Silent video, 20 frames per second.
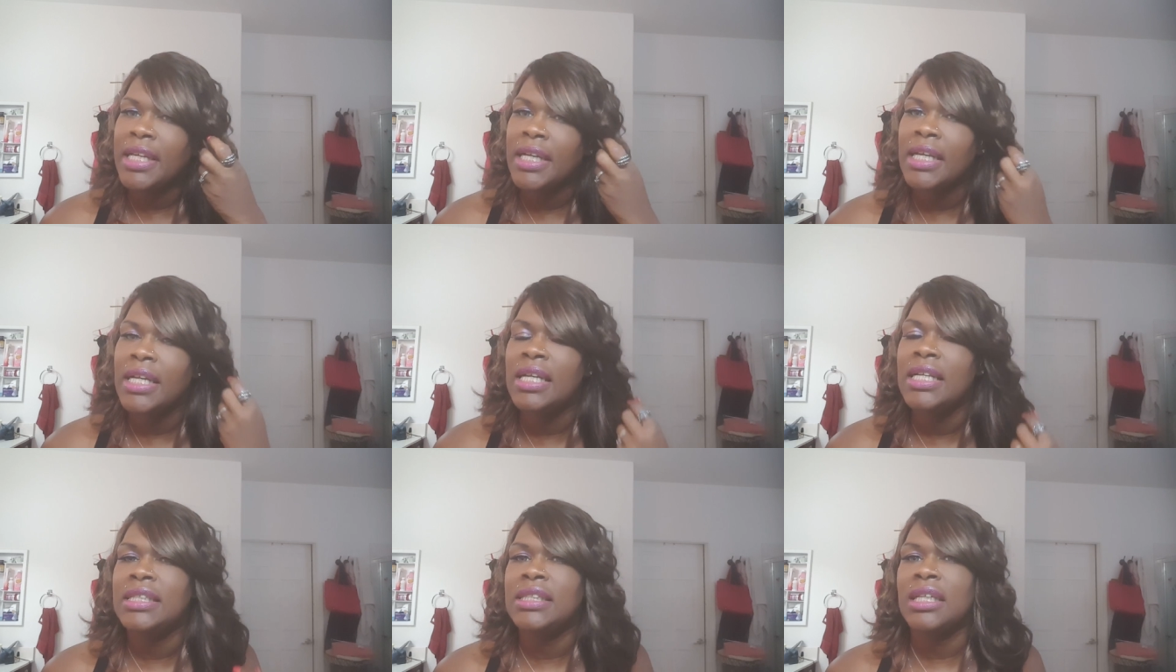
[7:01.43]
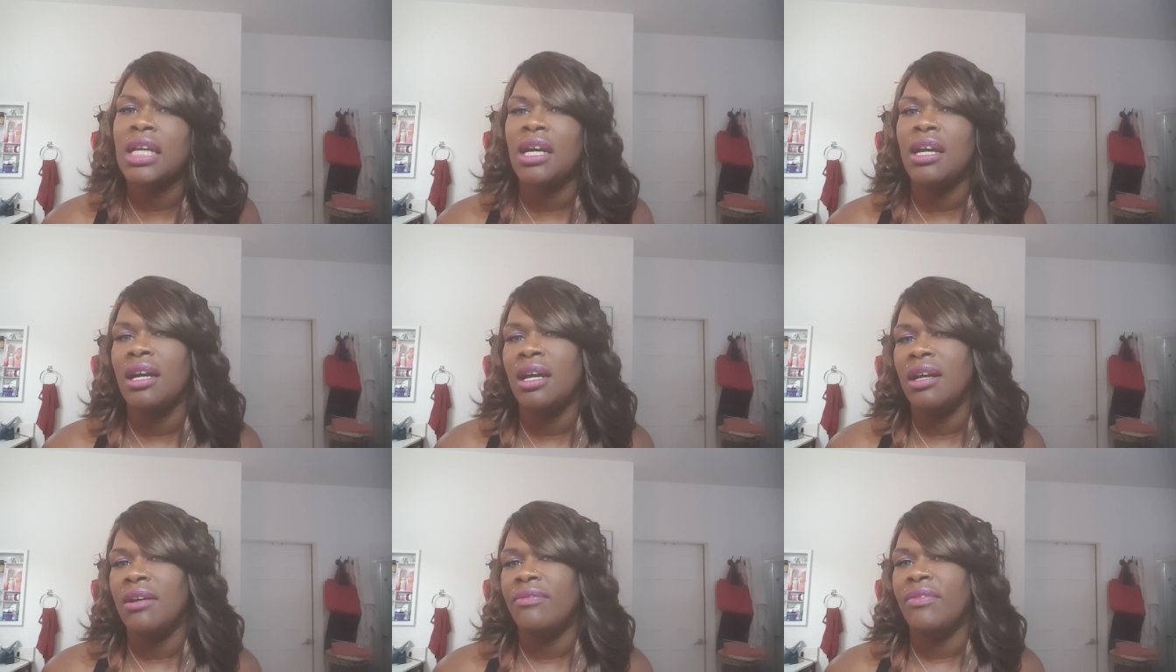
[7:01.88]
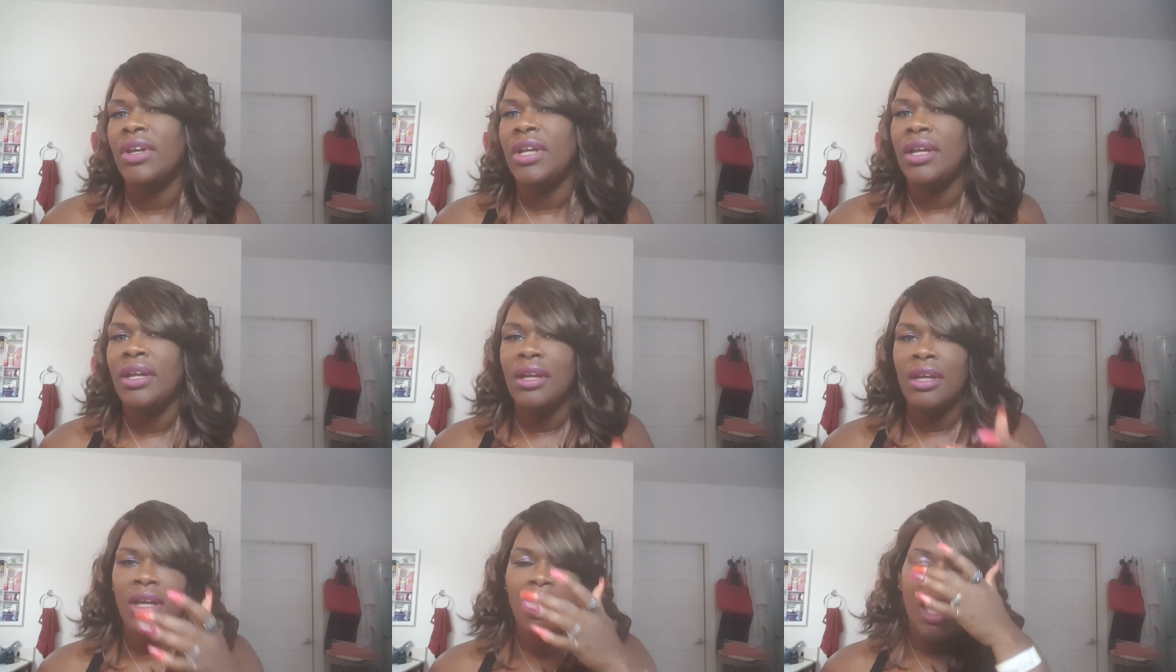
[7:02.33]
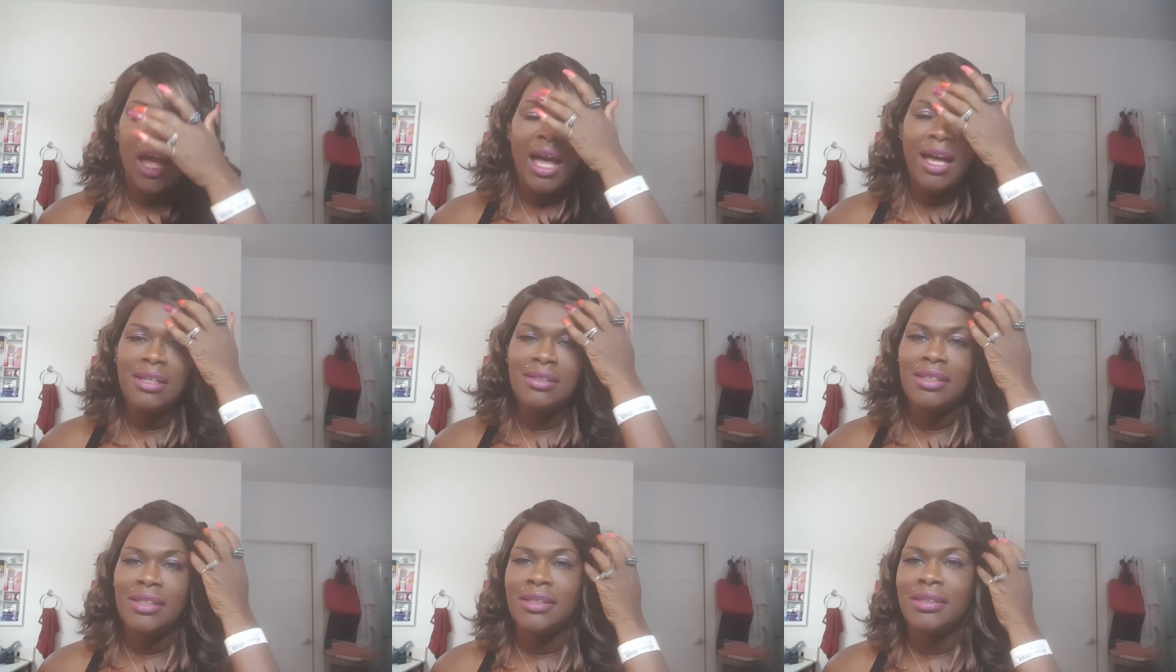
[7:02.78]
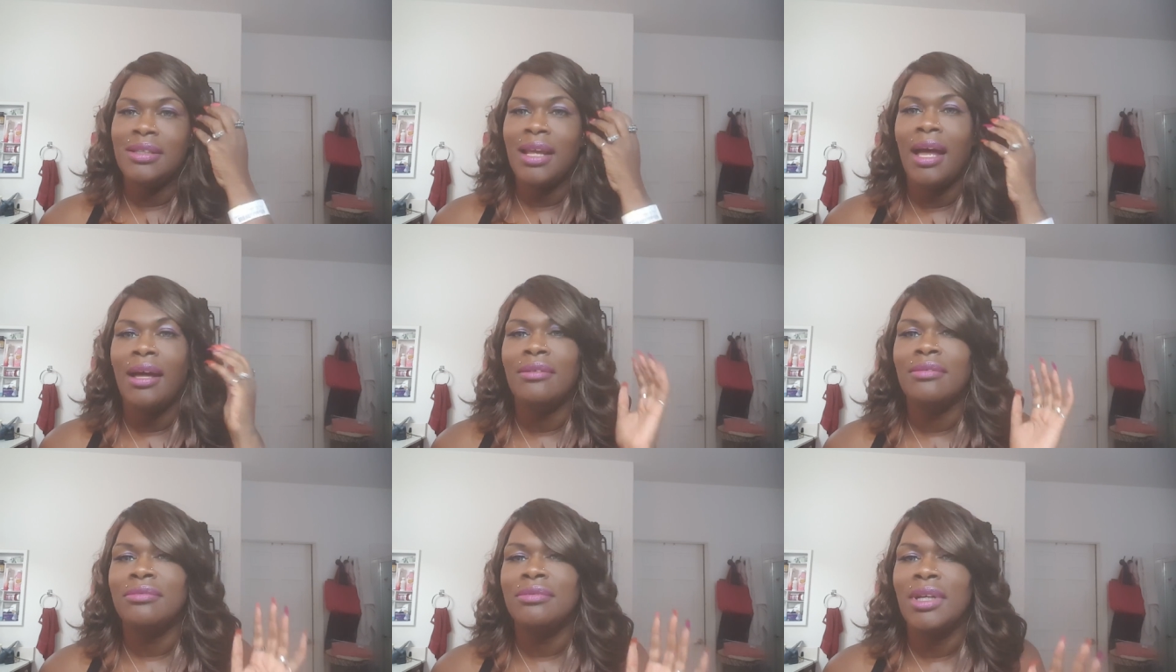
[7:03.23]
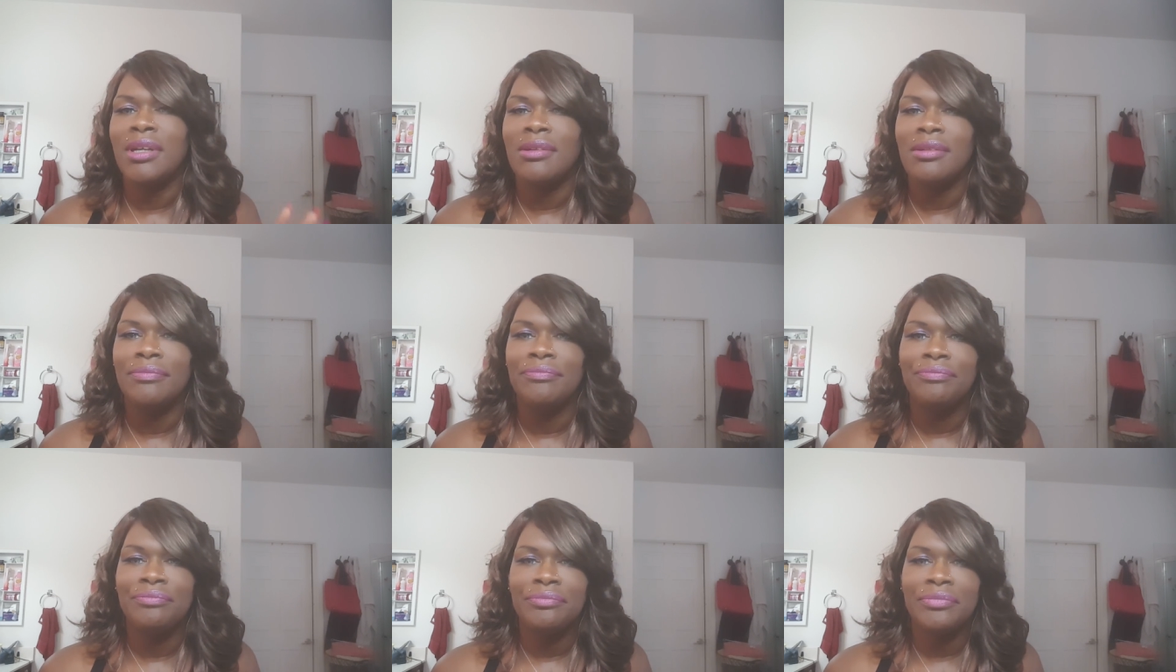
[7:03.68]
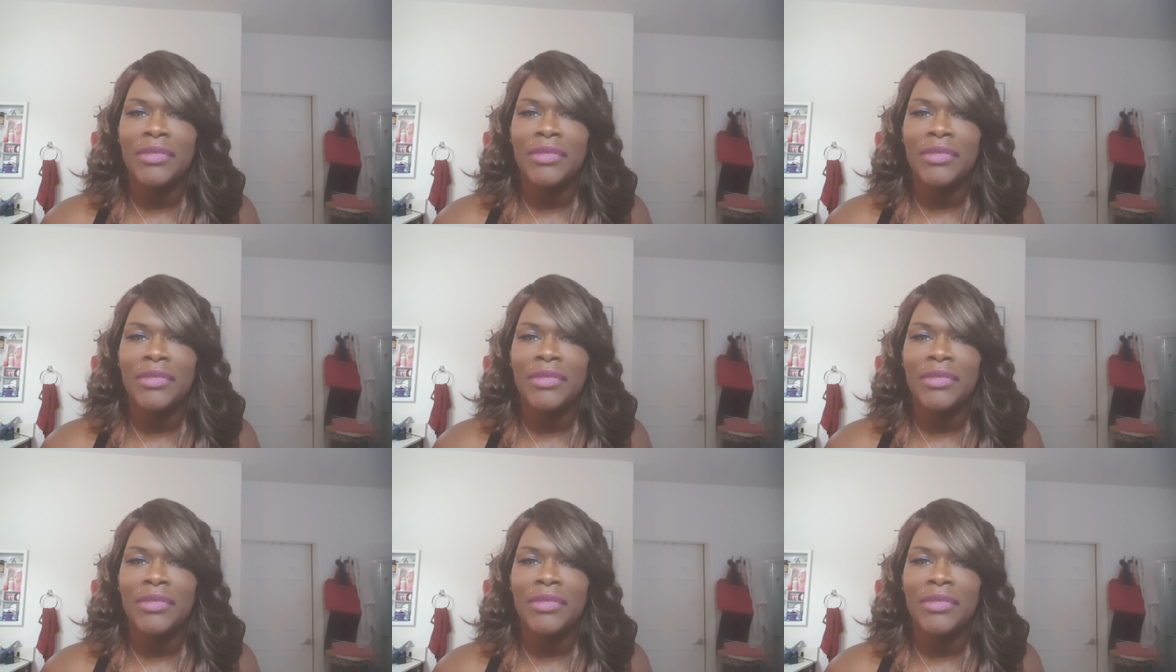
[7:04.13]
because of I just I don't know.